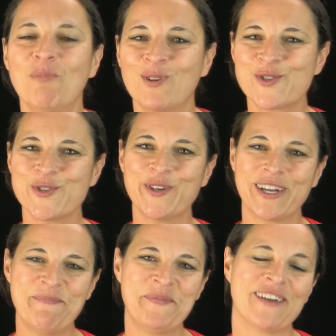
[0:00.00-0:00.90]
Bonjour
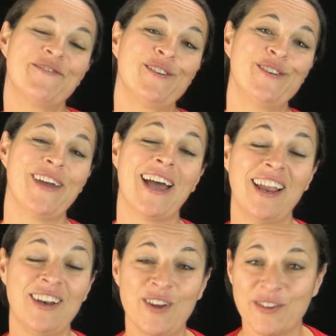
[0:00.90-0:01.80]
and bienvenue
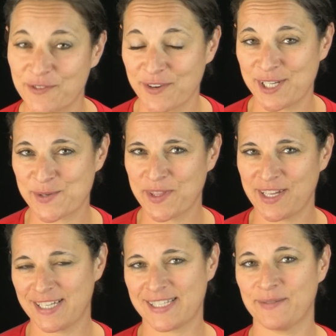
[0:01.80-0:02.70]
à Learn French with
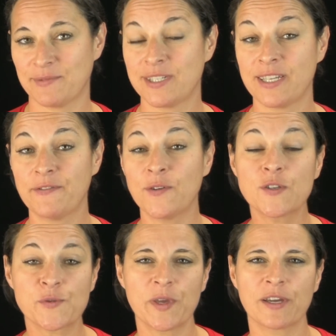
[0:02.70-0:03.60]
Alexa. Today,
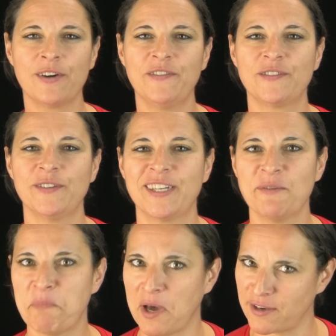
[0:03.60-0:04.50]
folks, we are
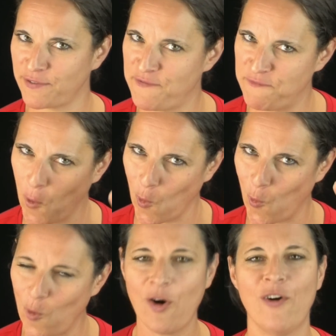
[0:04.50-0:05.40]
covering part
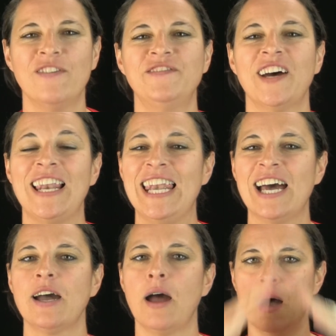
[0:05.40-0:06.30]
4 of
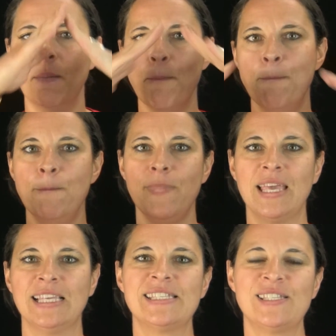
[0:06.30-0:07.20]
La
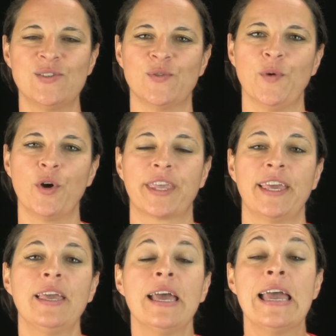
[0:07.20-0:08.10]
Maison,
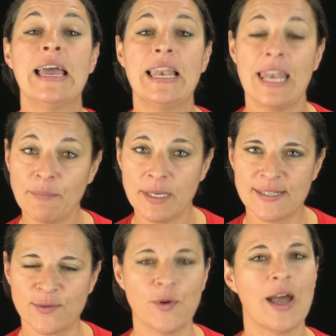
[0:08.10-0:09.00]
okay? La
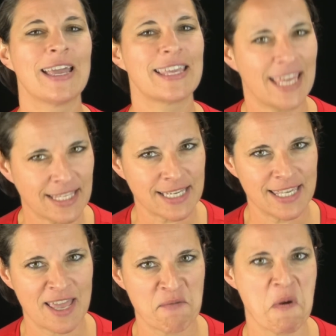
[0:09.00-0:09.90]
Maison,
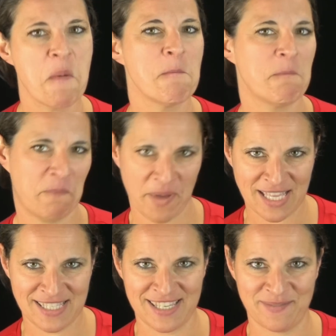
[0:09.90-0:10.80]
quatrième
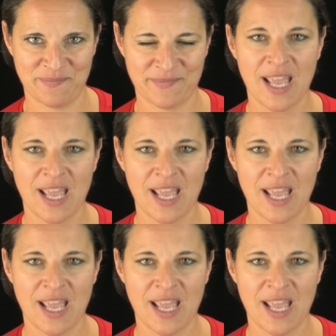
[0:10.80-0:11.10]
partie.